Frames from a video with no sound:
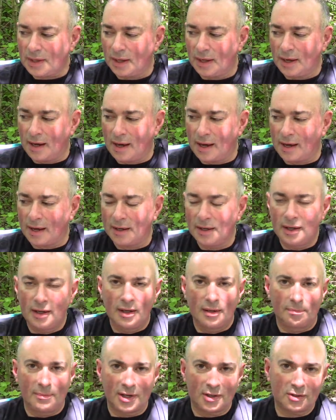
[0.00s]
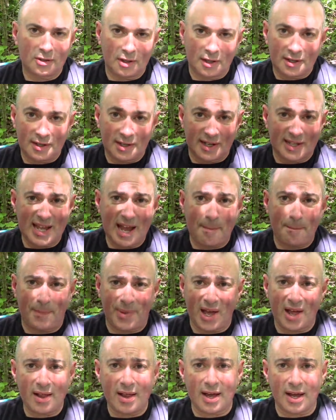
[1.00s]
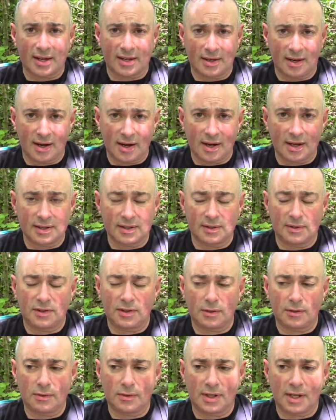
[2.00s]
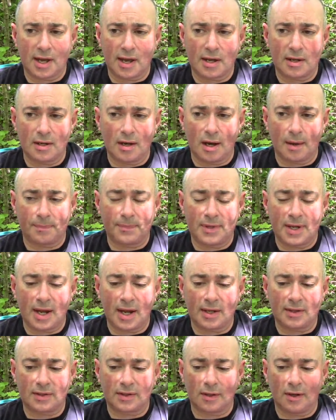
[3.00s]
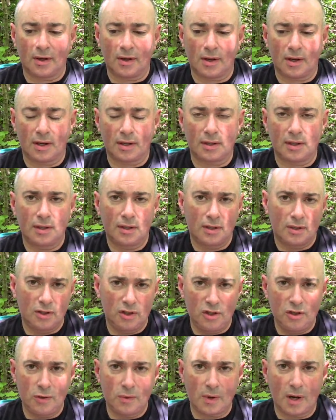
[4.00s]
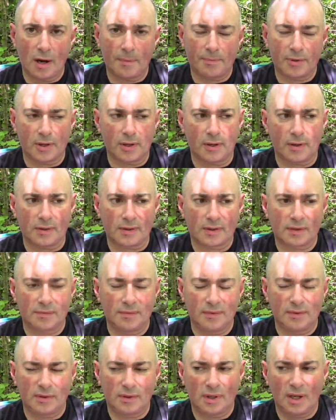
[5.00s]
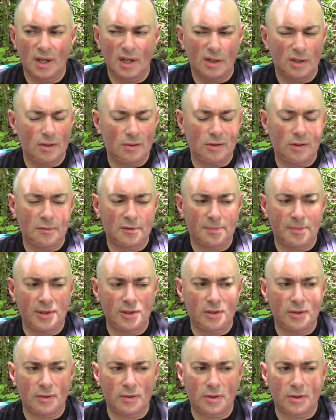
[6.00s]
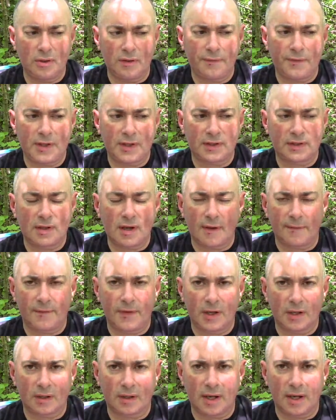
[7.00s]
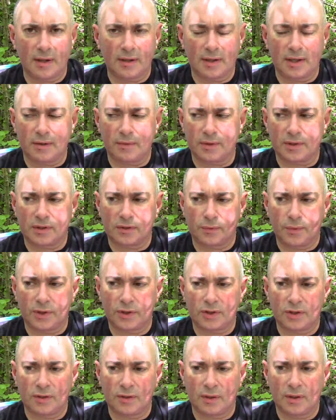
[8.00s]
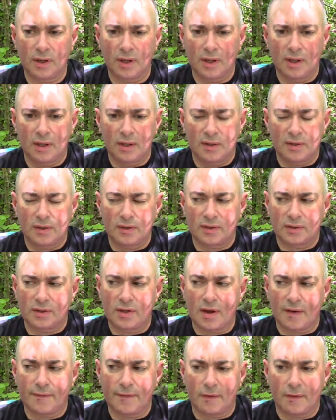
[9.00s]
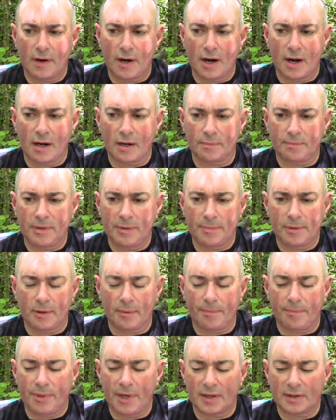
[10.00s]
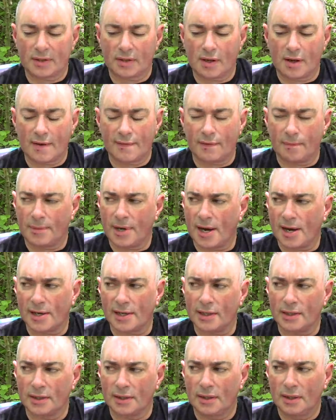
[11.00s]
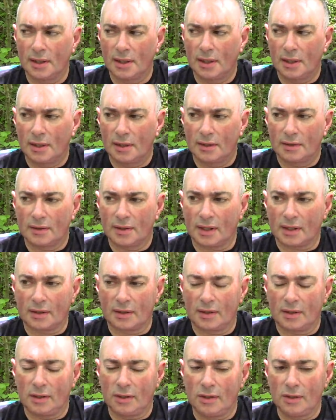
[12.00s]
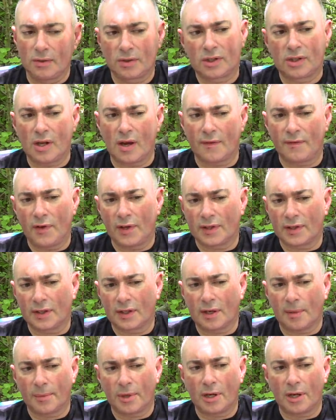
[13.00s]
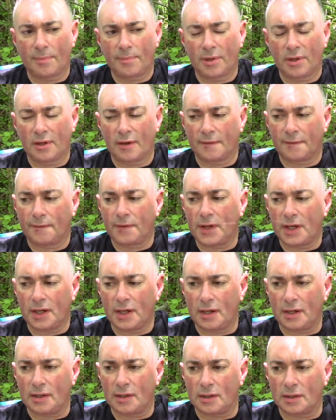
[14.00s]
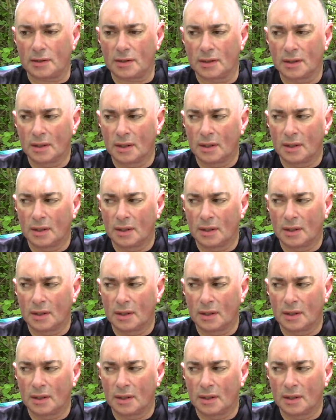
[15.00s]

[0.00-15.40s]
Uh, make sure you click that bell icon to get updates on new uploads. YouTube's been doing goofy stuff here lately with switching stuff around. People are pissed off about it. It's like the new stuff isn't coming up in their feed, and